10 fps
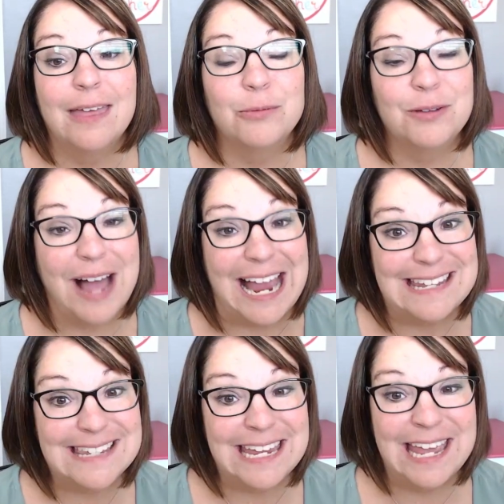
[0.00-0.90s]

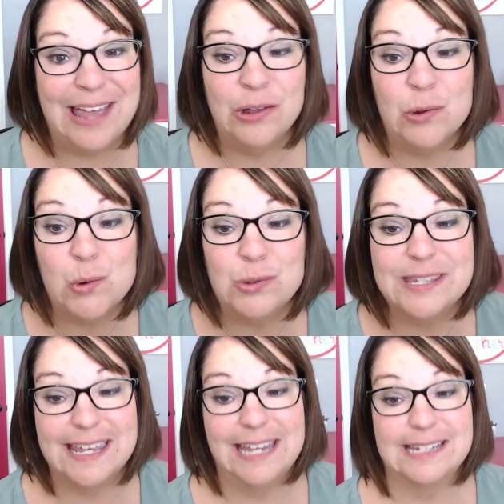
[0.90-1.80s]
Revising
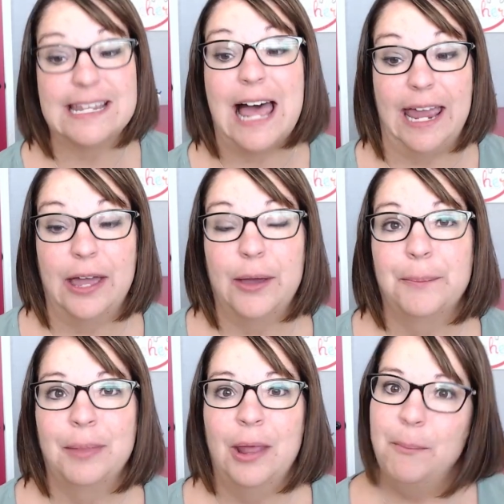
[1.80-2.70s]
includes things like
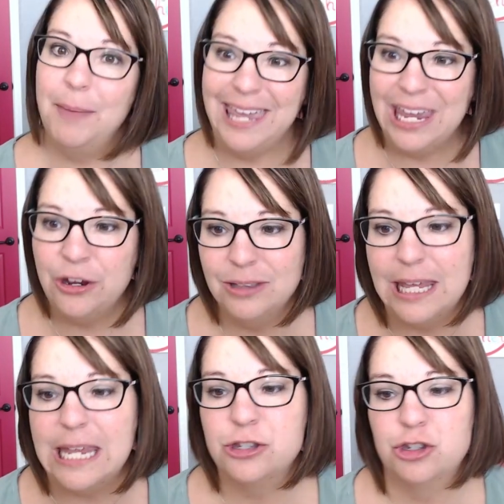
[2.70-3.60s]
making your
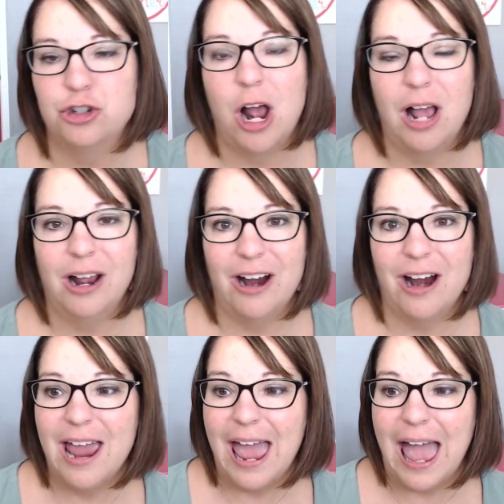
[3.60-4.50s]
lead
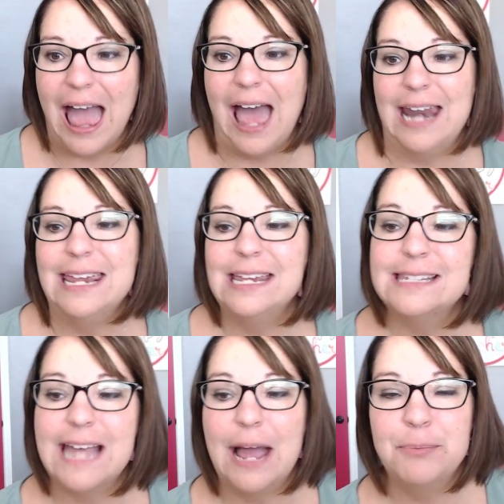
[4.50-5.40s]
stronger, adding
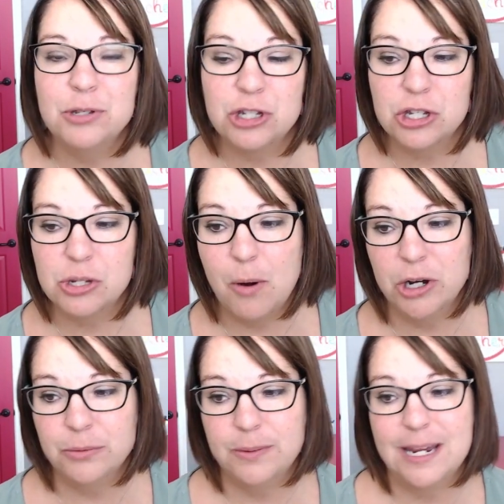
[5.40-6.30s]
examples to
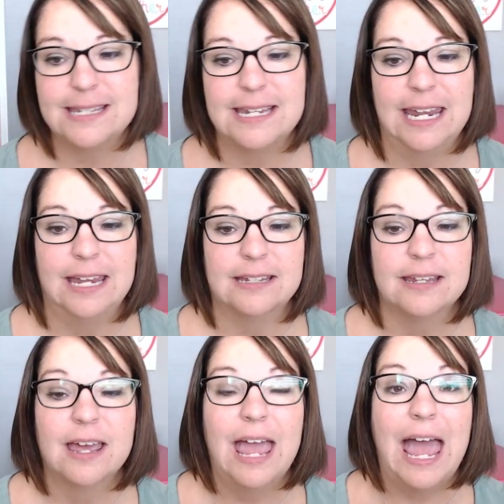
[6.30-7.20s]
support your reasoning,
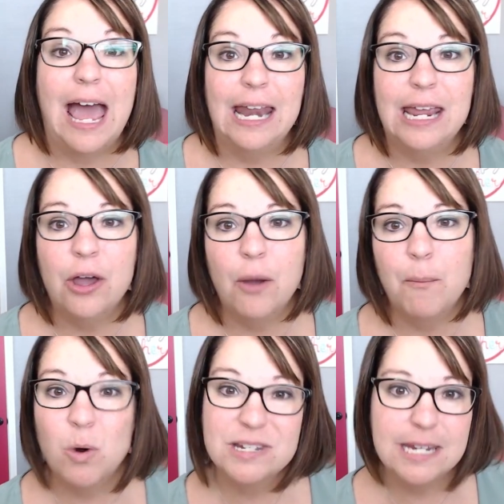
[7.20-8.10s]
adding
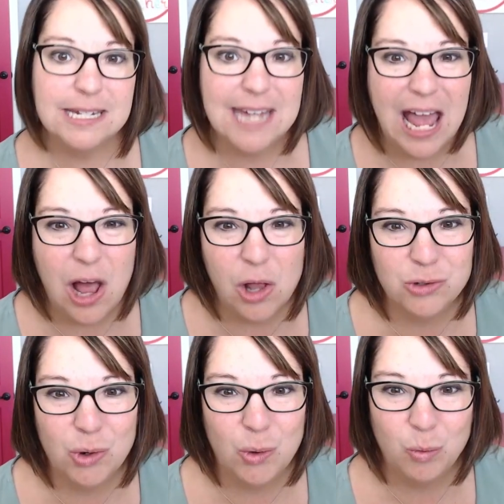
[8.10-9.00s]
more
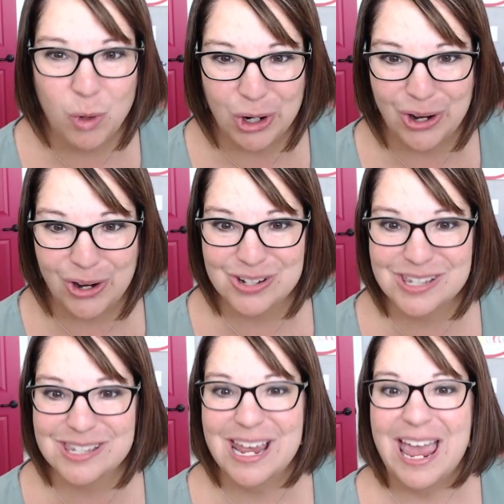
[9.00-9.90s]
detailed
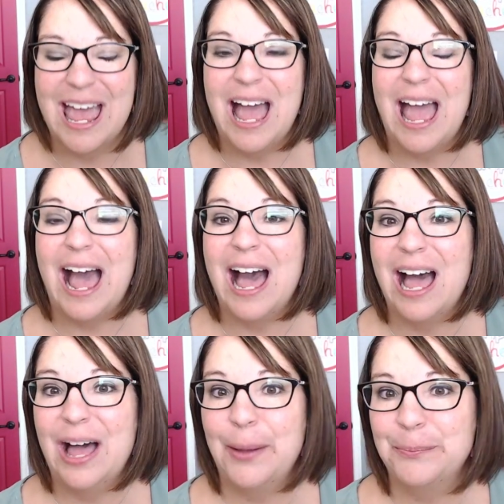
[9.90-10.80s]
words,
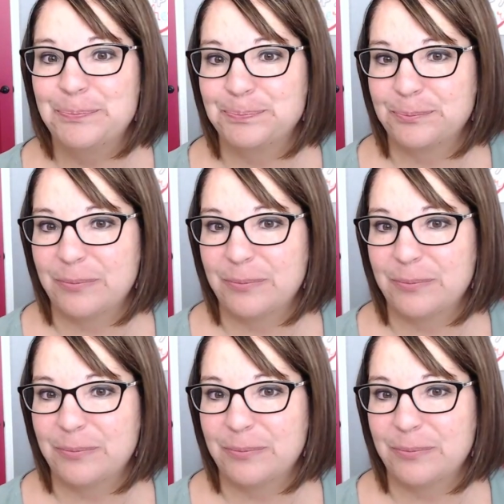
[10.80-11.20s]
um,